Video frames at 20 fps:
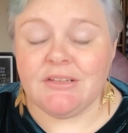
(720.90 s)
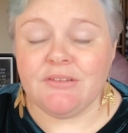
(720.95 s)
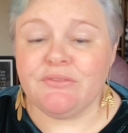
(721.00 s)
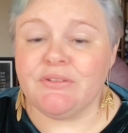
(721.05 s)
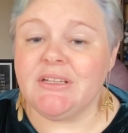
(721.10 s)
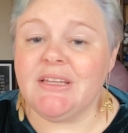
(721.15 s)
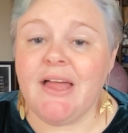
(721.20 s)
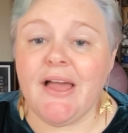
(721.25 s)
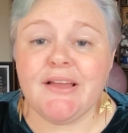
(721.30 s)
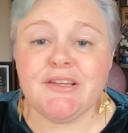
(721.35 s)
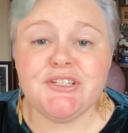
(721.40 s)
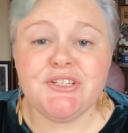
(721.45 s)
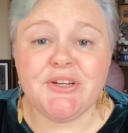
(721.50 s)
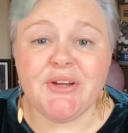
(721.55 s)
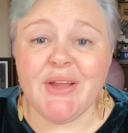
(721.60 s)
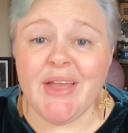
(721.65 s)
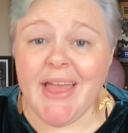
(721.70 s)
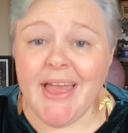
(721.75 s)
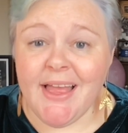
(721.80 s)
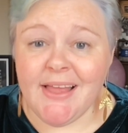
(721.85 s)
Relax your
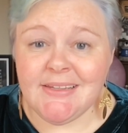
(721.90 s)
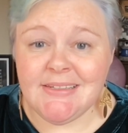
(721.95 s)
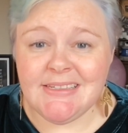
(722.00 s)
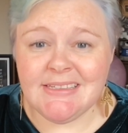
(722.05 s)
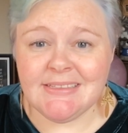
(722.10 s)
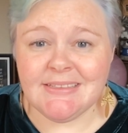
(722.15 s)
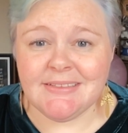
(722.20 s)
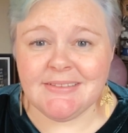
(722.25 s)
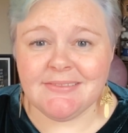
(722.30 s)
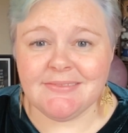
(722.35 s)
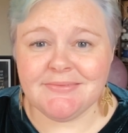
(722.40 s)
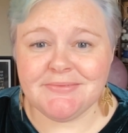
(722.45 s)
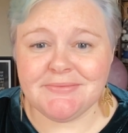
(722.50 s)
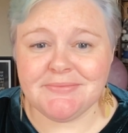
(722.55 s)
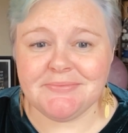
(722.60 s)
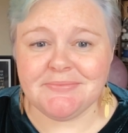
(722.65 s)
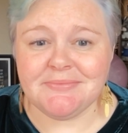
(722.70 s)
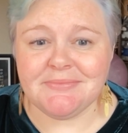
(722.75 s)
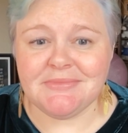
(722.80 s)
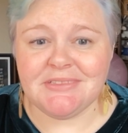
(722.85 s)
head,
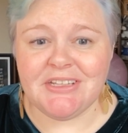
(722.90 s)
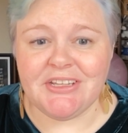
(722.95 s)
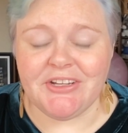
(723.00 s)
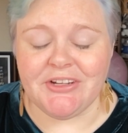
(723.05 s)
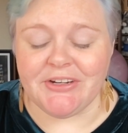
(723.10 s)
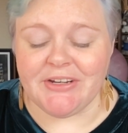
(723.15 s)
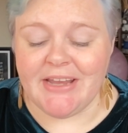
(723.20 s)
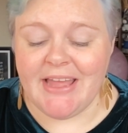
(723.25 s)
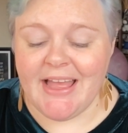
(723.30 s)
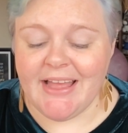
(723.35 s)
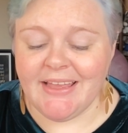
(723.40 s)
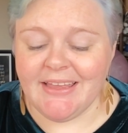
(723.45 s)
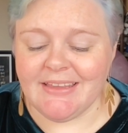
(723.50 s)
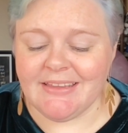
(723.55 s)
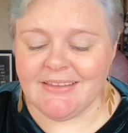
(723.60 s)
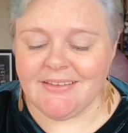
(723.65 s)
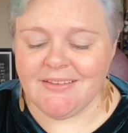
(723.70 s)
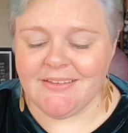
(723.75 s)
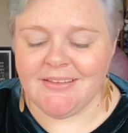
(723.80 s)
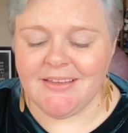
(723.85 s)
your neck
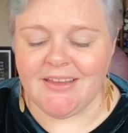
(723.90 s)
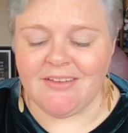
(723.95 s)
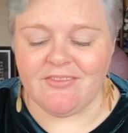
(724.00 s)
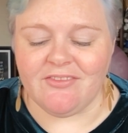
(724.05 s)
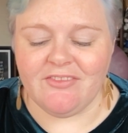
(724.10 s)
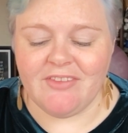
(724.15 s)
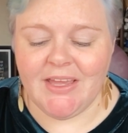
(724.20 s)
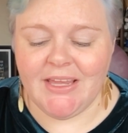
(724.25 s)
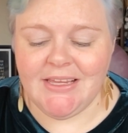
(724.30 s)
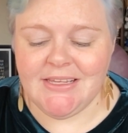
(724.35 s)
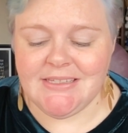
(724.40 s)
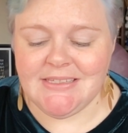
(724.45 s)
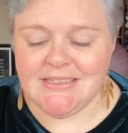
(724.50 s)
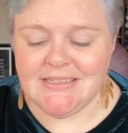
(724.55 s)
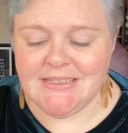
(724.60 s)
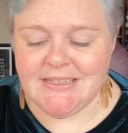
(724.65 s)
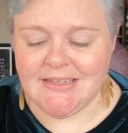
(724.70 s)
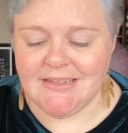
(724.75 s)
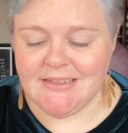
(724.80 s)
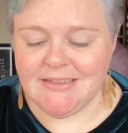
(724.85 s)
and
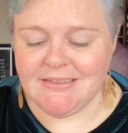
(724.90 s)
face.